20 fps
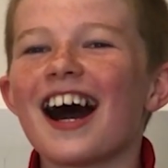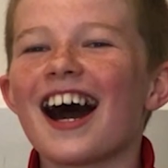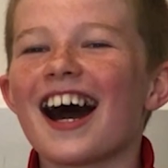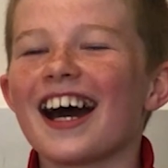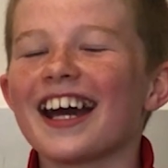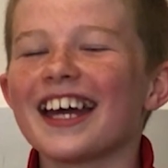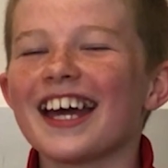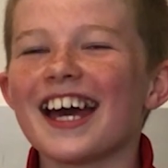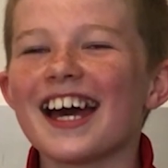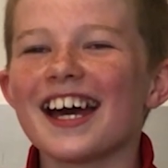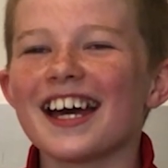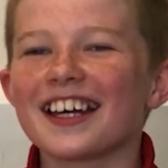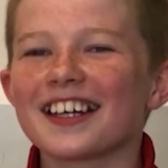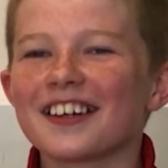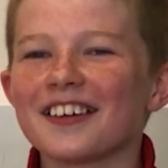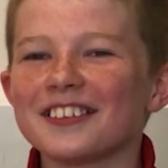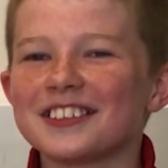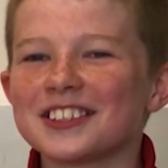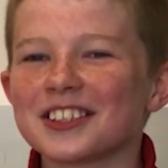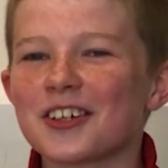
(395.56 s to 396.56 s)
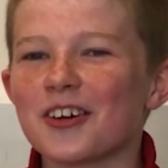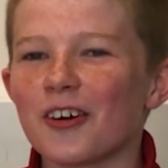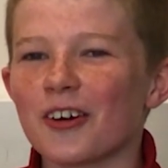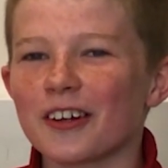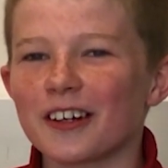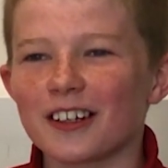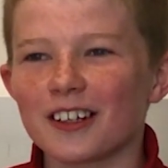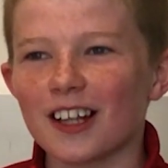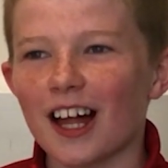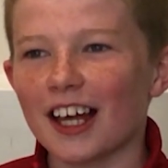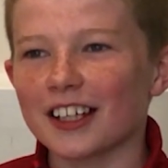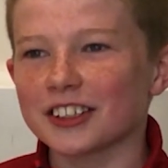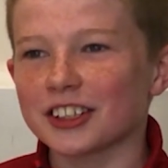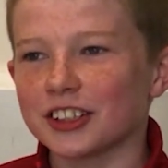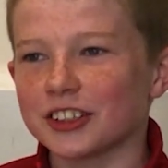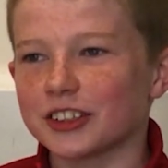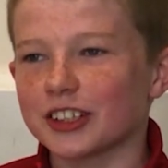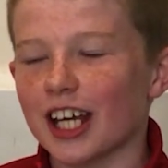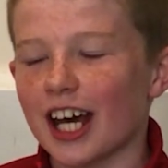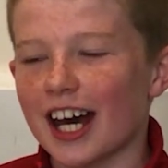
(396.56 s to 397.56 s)
I go to cooking
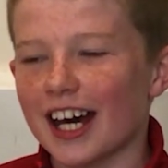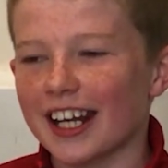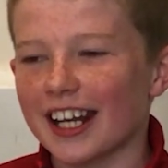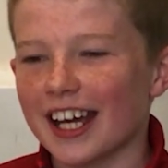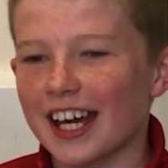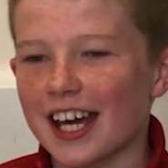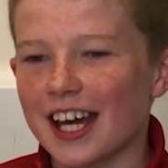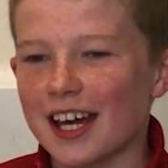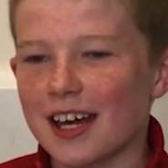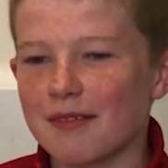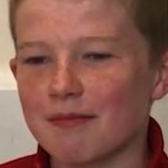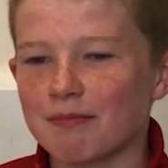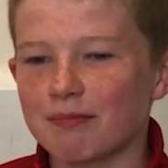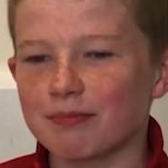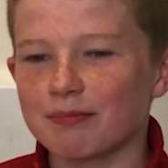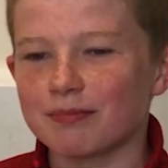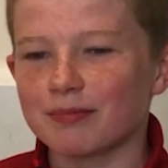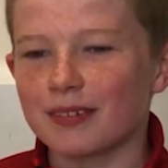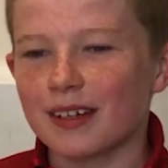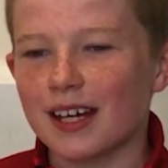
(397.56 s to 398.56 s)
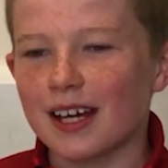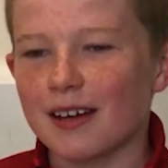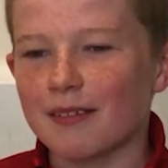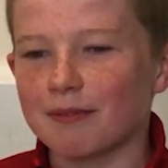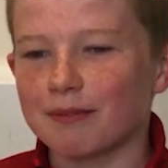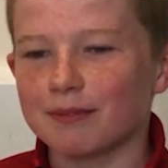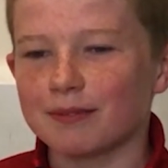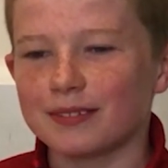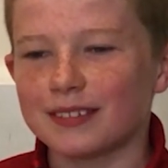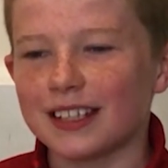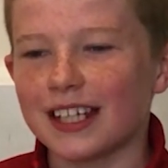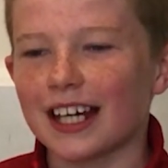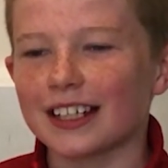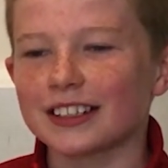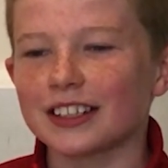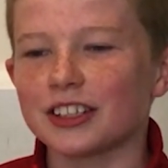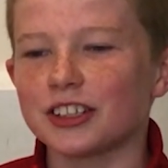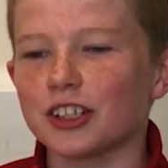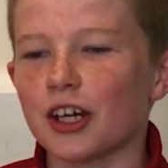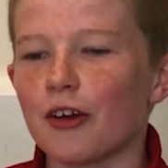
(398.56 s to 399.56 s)
classes, and they
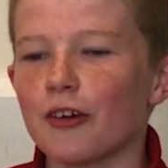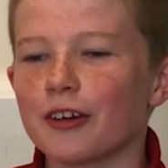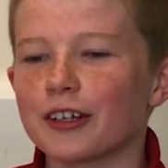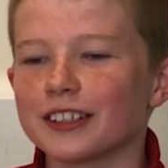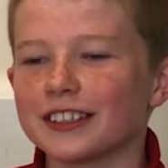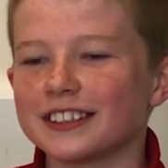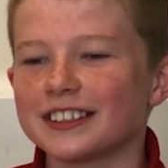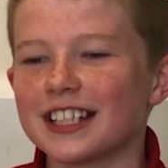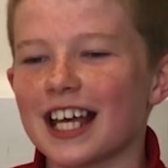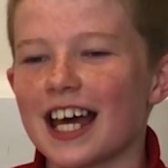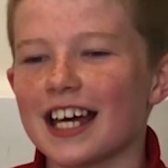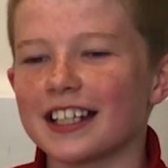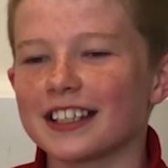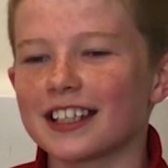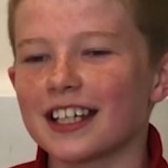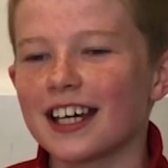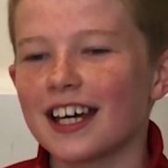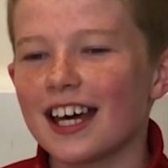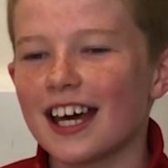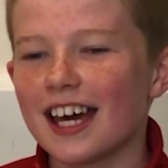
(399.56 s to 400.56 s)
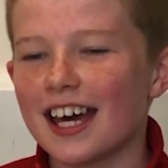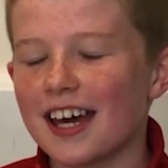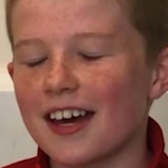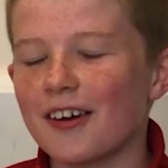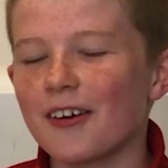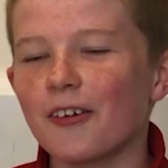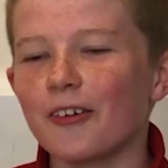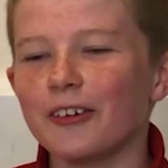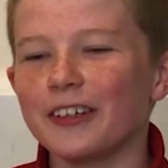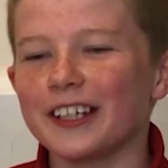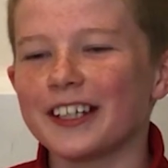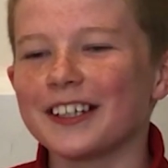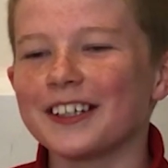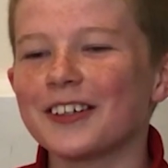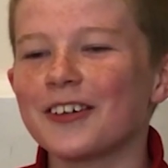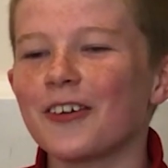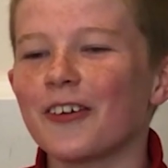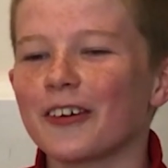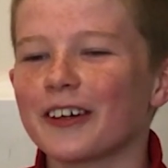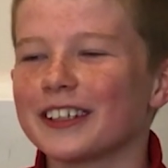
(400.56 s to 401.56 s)
had a joke and said, all you can
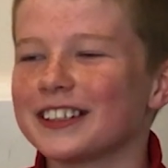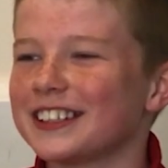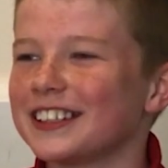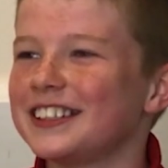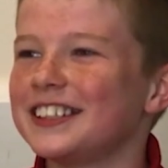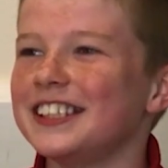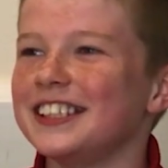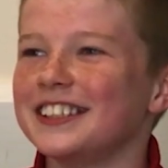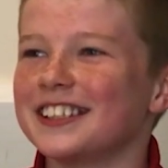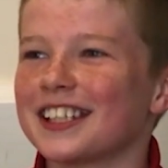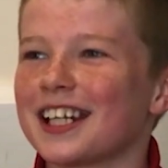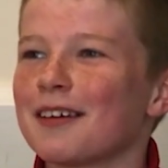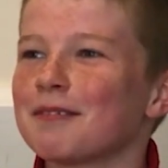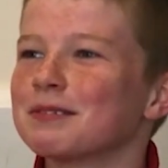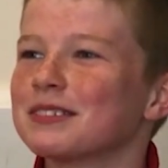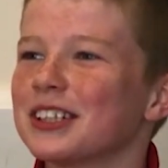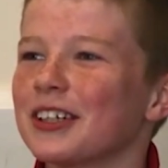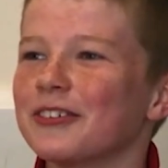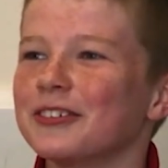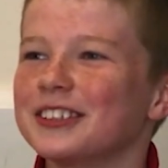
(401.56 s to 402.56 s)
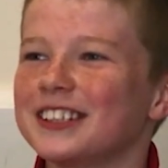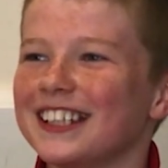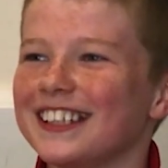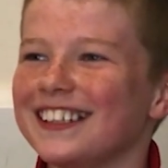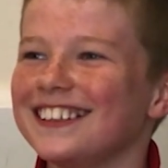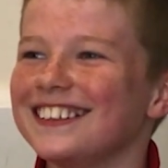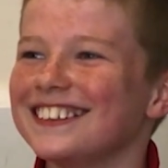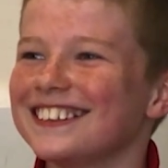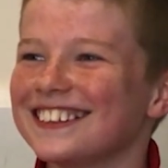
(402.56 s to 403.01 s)
cook is a cheese and ham toasty.